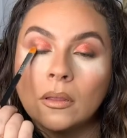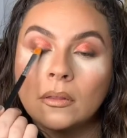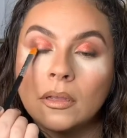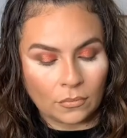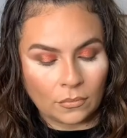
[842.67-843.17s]

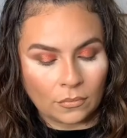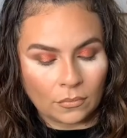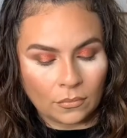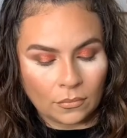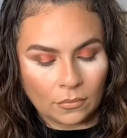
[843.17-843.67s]

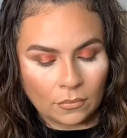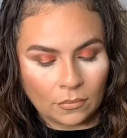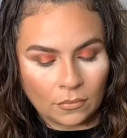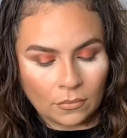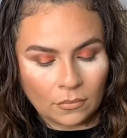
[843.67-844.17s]

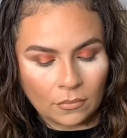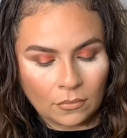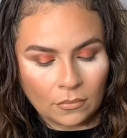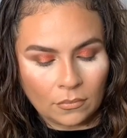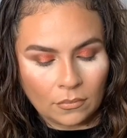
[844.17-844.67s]

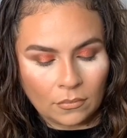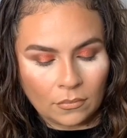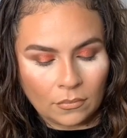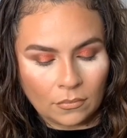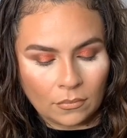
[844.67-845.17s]
(no one is talking)